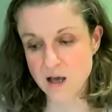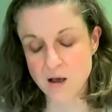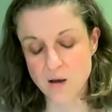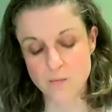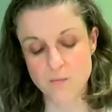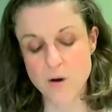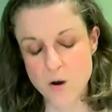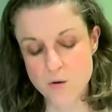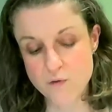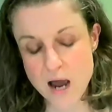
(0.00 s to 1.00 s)

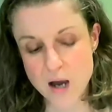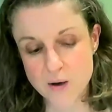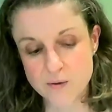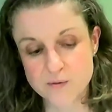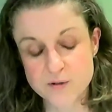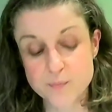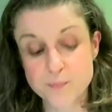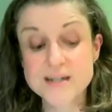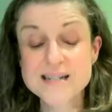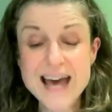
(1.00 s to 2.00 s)
around
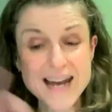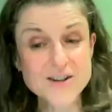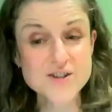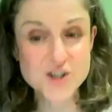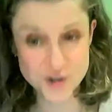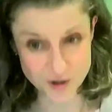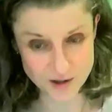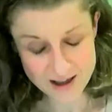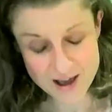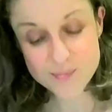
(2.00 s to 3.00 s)

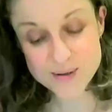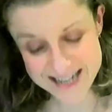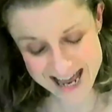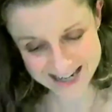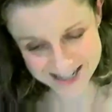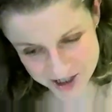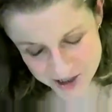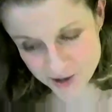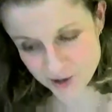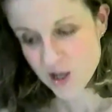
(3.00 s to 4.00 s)
potential
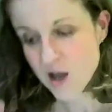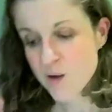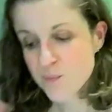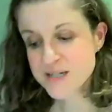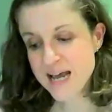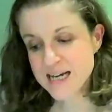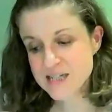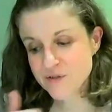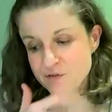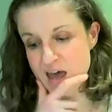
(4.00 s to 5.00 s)

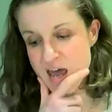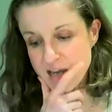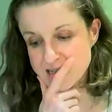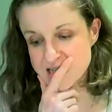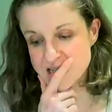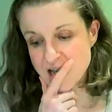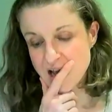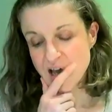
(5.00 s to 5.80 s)
protective effects